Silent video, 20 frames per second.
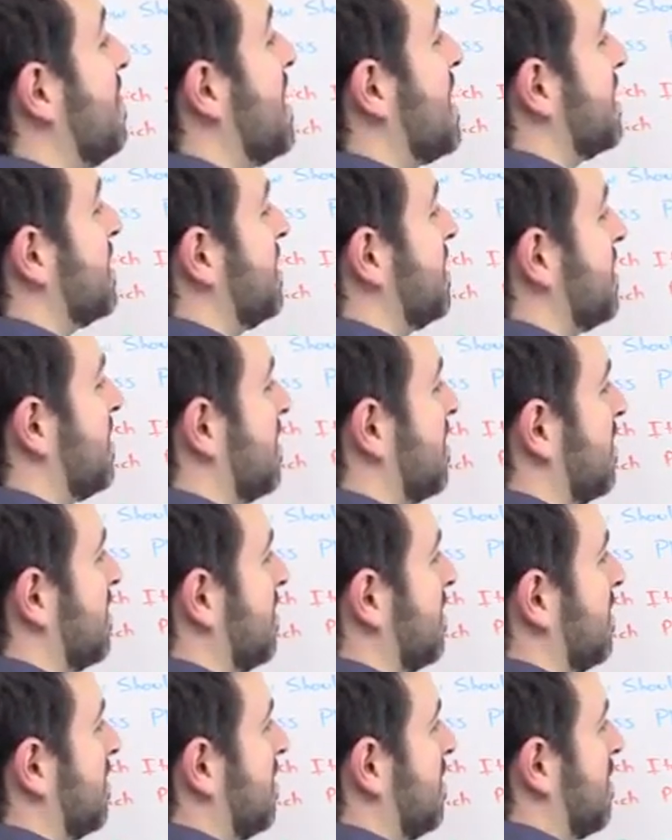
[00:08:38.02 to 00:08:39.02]
This
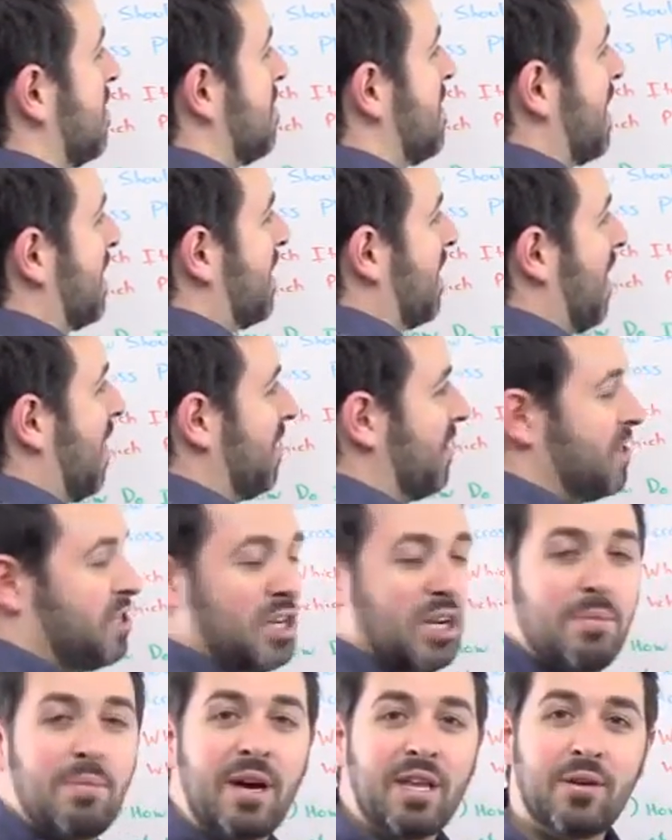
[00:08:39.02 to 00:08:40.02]

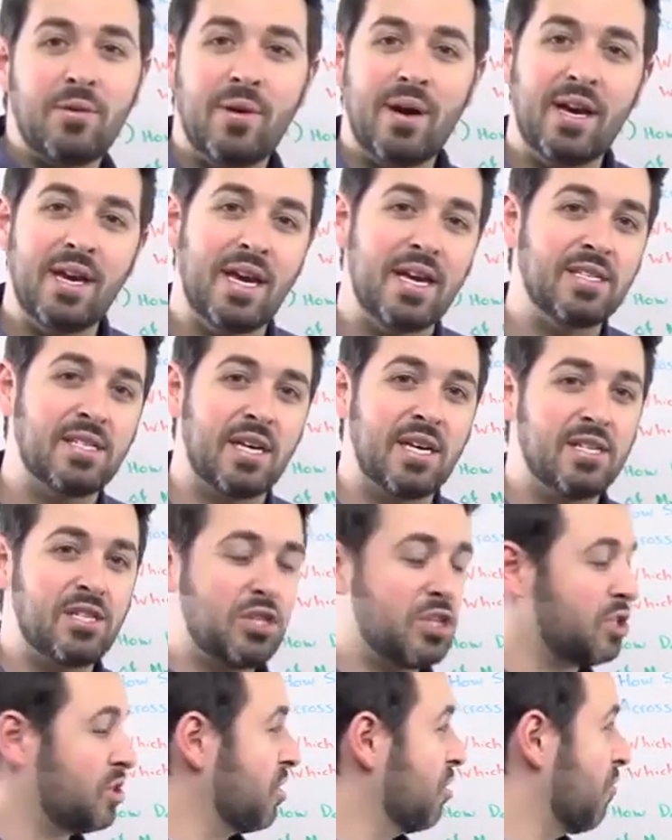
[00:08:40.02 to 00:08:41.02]
methodology, by the way, is
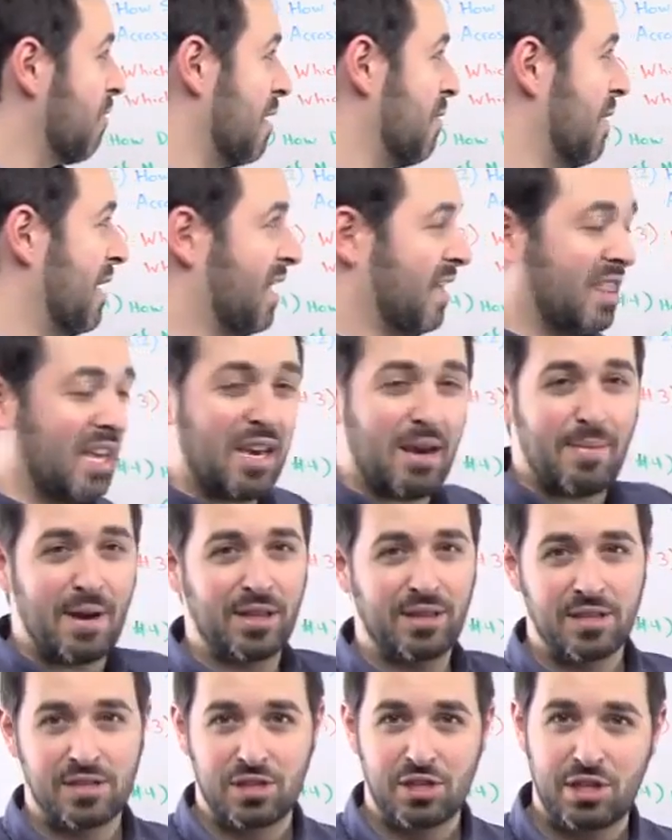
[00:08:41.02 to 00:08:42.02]
just a great way to think
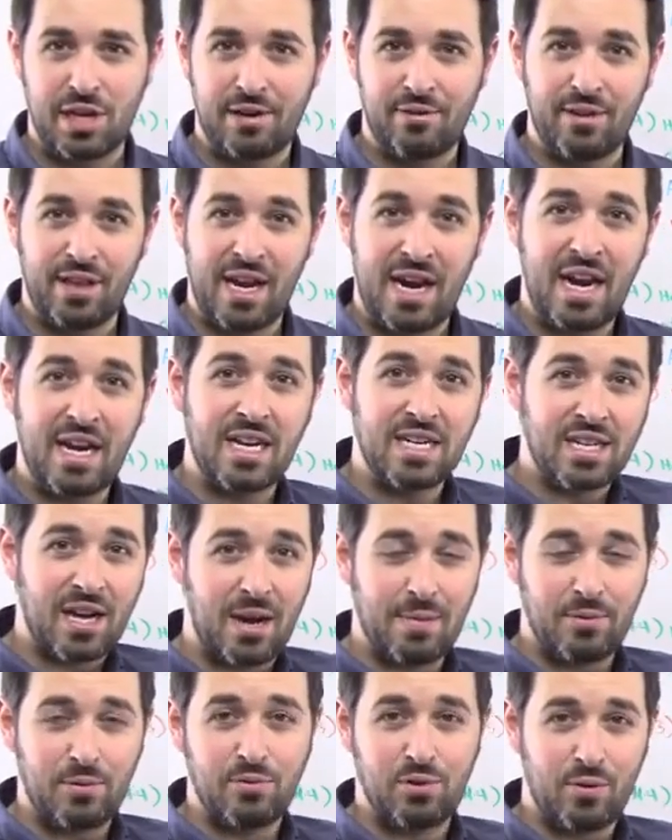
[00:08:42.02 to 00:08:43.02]
about this in general, and
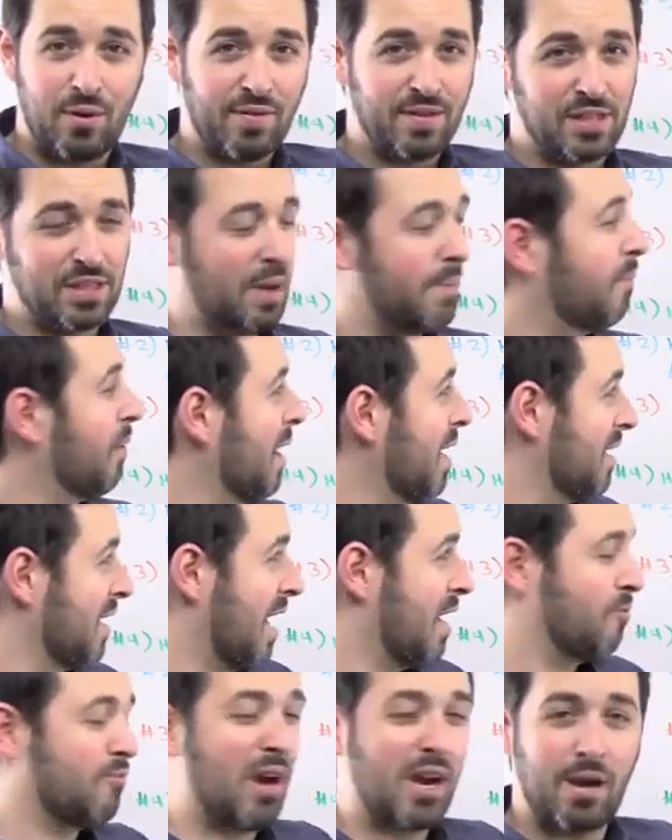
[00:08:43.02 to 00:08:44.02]
anytime you do have a sub-brand,
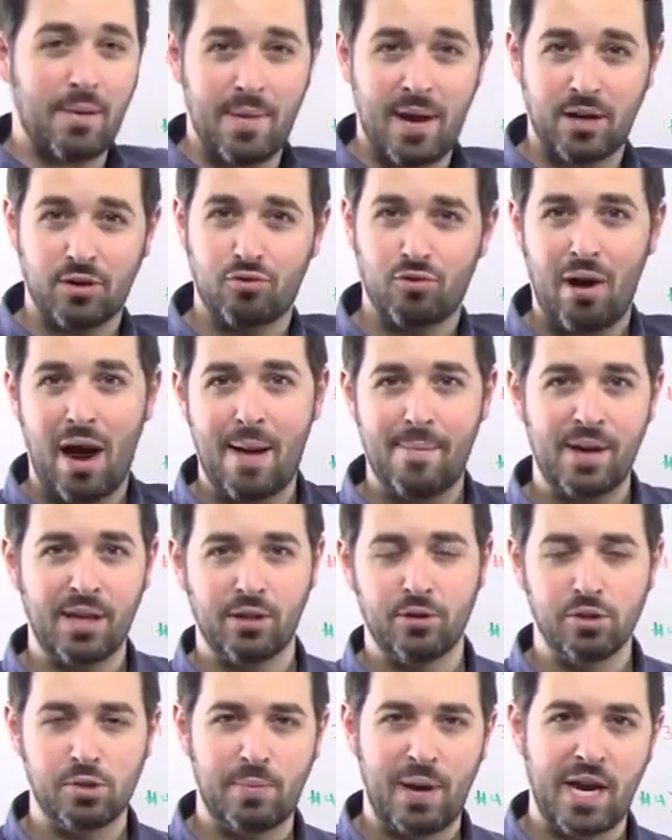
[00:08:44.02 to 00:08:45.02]
I'd recommend grabbing
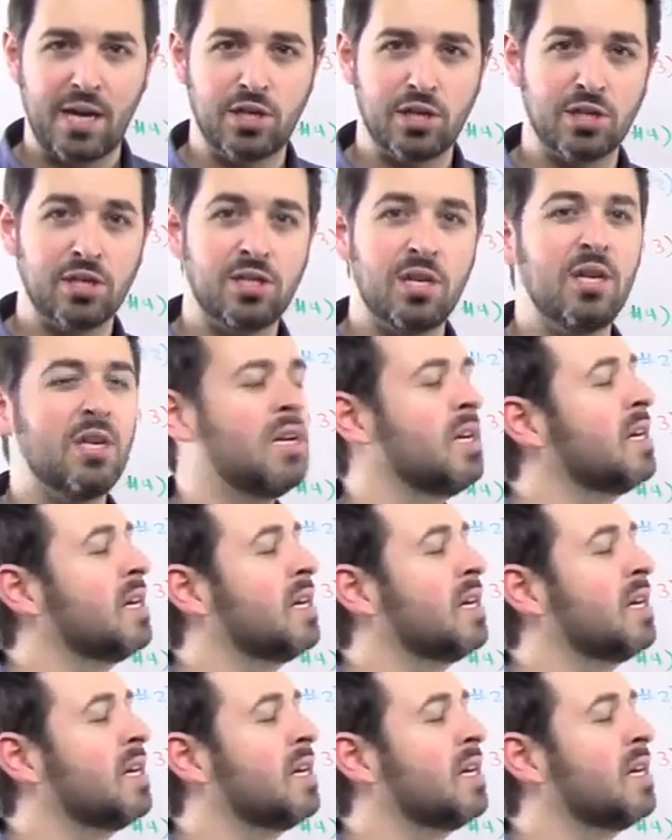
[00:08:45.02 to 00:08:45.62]
those pages.